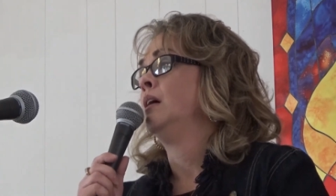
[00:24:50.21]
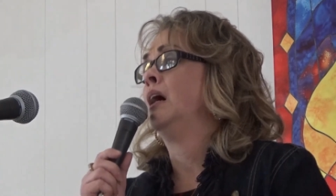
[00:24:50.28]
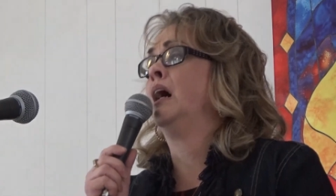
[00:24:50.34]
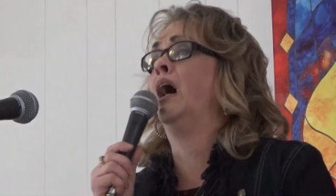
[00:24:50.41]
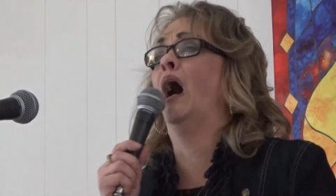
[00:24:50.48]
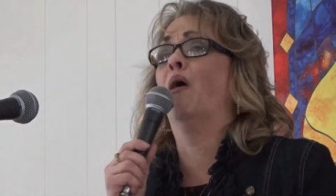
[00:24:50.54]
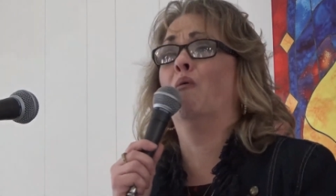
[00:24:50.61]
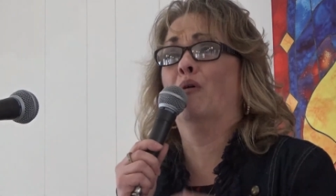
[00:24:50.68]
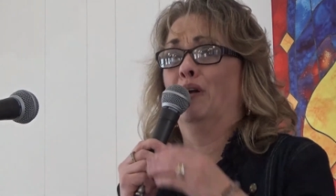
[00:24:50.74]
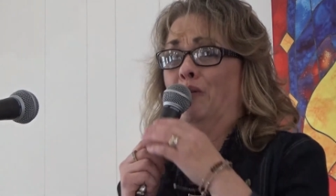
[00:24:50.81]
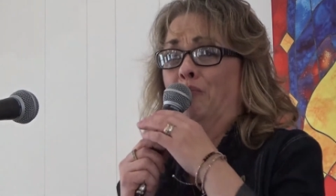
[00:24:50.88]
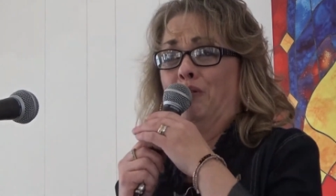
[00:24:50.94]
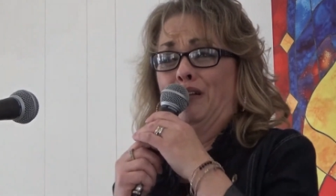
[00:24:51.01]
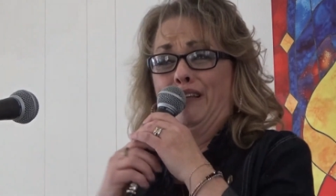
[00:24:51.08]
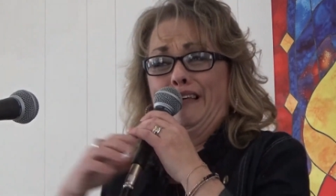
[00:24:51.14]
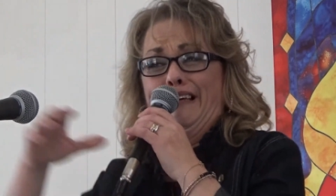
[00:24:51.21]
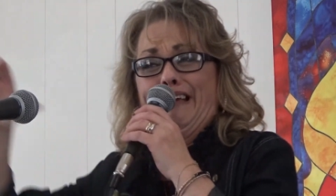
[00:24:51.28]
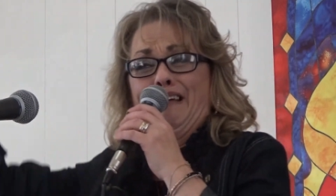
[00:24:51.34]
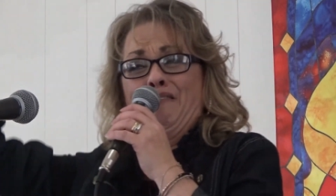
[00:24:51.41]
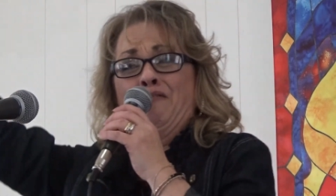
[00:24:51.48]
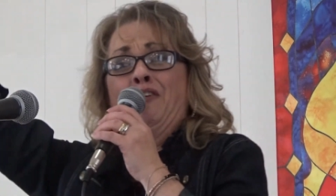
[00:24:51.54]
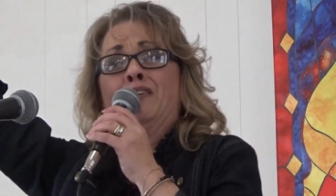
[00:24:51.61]
I want to
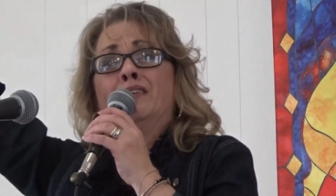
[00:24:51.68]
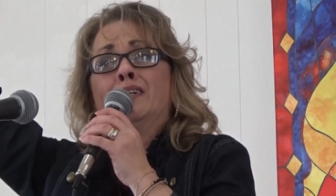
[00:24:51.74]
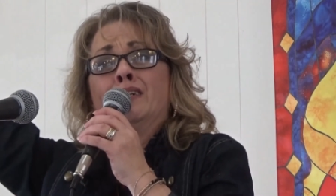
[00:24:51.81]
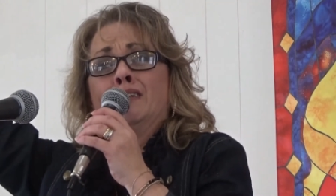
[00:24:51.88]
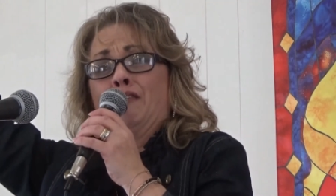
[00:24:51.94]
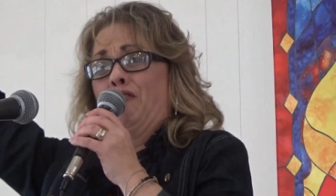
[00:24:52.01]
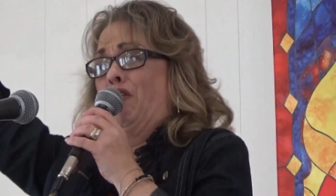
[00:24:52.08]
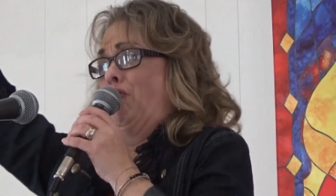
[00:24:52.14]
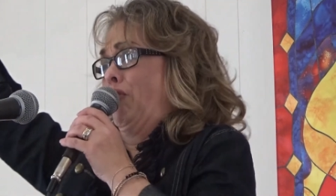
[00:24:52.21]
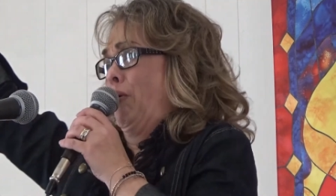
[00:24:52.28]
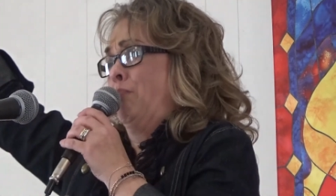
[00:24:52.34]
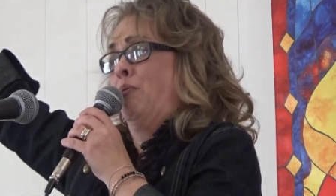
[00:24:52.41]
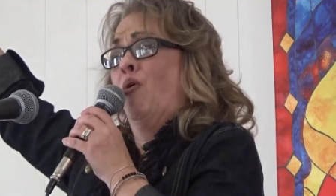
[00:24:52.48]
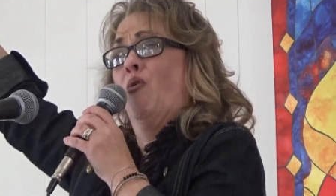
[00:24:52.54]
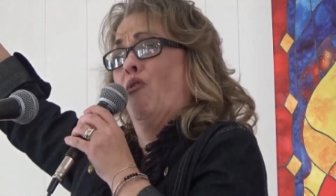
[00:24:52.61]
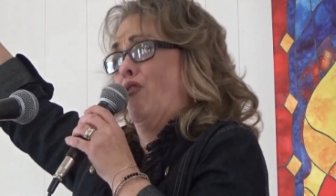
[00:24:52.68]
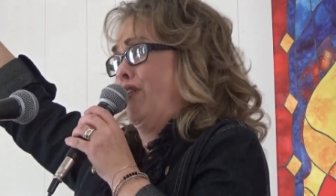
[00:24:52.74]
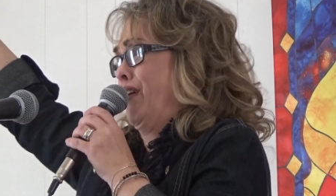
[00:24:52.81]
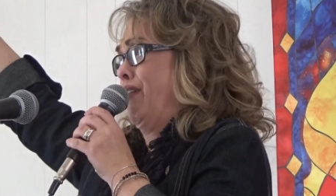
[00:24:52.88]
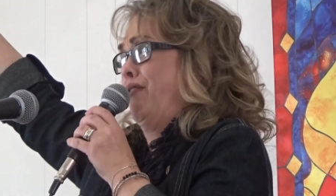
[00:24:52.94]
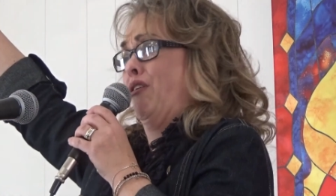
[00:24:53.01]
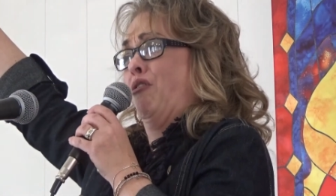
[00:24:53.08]
believe the
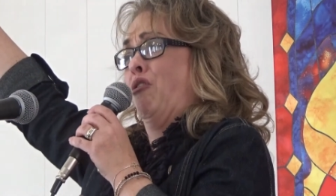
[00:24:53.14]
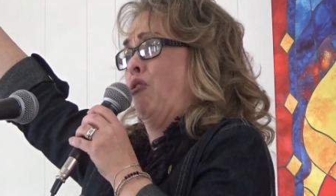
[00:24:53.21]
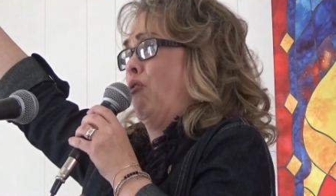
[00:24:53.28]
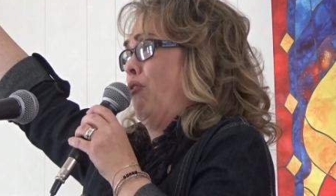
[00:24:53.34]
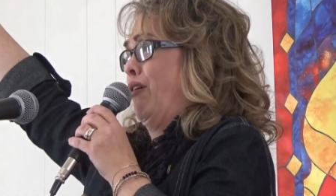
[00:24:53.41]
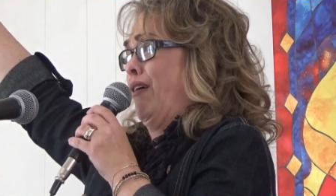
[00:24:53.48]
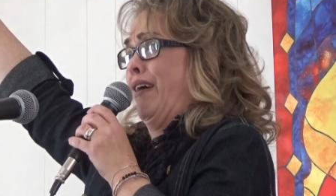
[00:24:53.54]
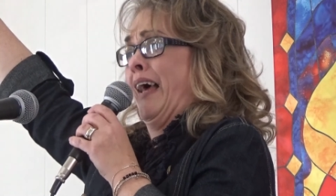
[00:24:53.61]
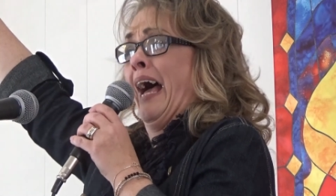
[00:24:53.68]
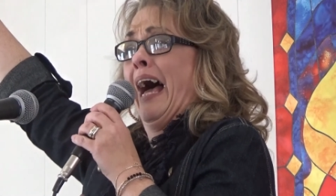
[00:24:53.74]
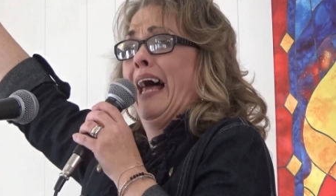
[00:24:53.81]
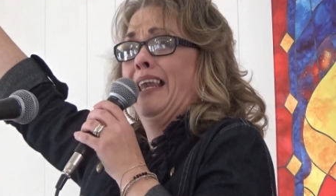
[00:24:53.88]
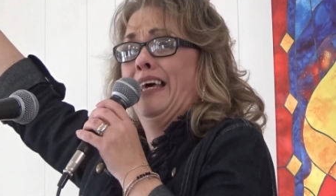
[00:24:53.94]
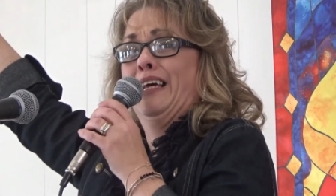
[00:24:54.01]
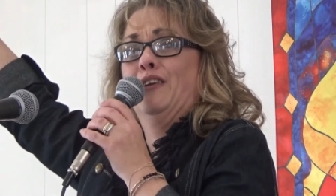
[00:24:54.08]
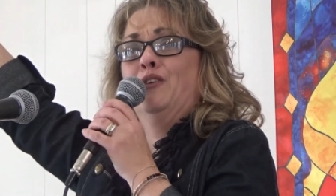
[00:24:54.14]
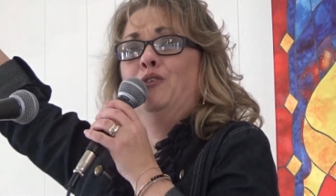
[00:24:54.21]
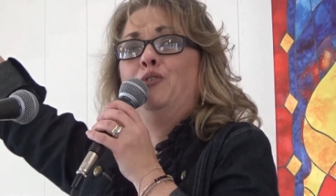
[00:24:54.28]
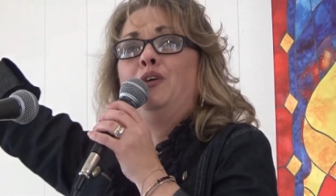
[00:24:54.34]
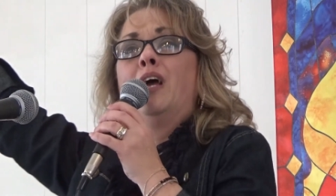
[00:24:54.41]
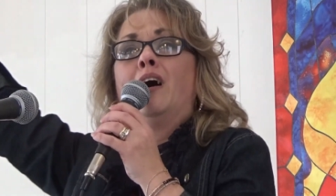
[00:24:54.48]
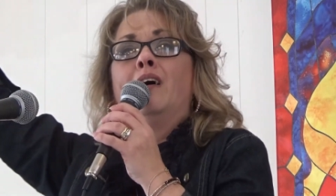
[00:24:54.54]
report of the Lord.
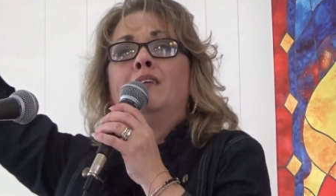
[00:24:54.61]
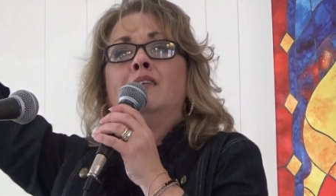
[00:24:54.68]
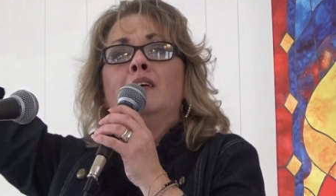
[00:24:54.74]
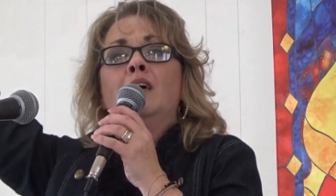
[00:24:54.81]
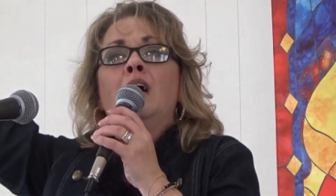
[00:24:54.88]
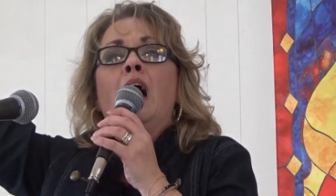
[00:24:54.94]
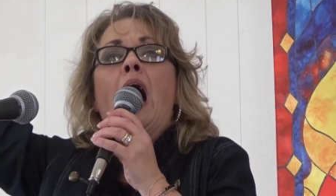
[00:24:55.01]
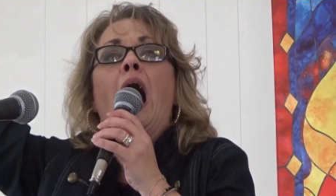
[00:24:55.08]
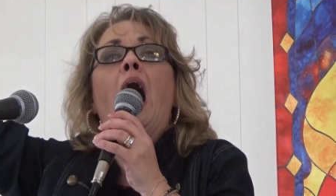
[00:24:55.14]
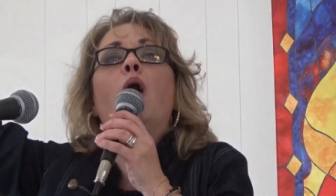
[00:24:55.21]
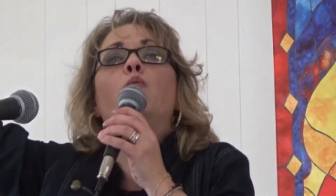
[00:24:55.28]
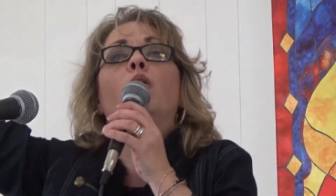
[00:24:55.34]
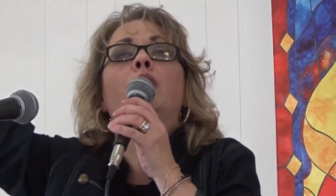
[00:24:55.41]
Hallelujah. I